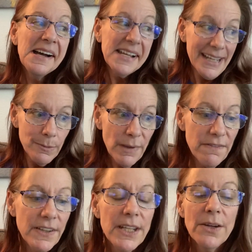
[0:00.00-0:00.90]
in my
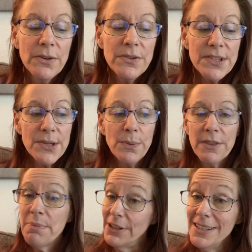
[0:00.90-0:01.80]
videos
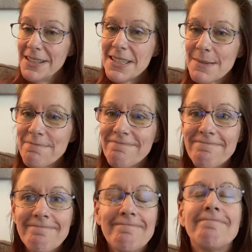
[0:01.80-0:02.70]
with please
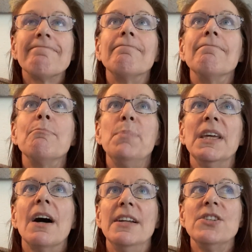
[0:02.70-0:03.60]
be
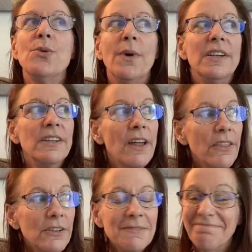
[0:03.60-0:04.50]
kind to one another.